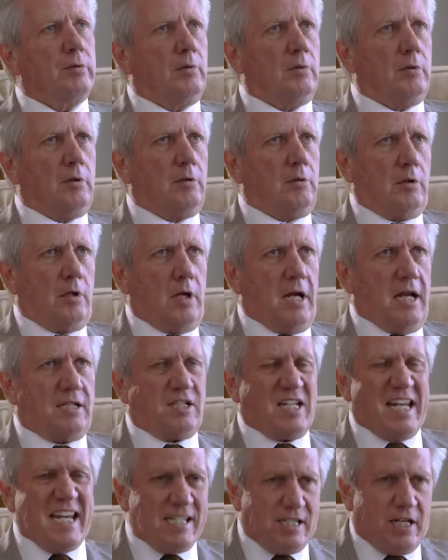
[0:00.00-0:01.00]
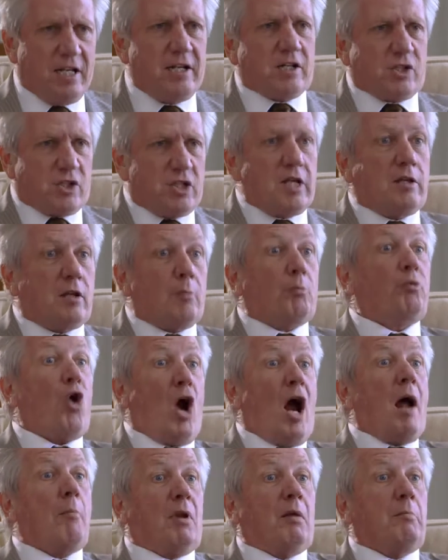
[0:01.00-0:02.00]
uh, it's easy to see the
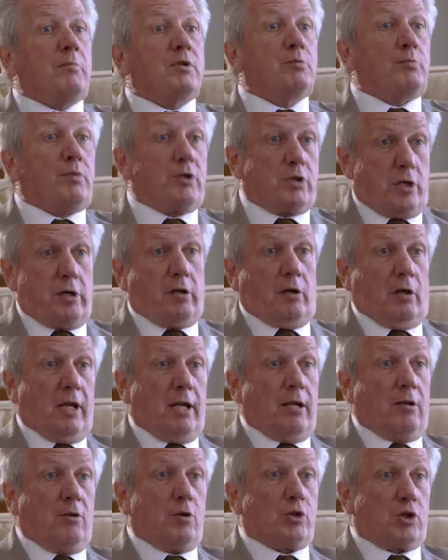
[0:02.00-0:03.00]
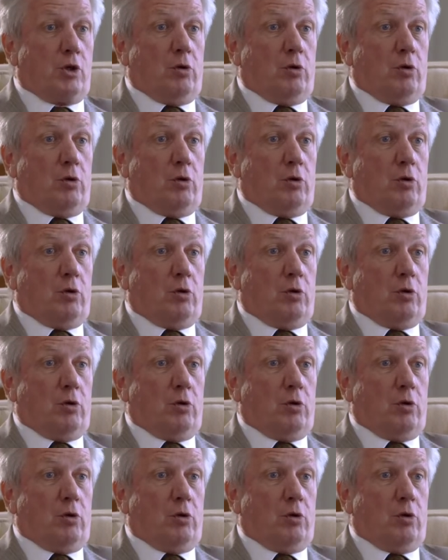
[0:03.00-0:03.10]
problems, particularly exactly. in those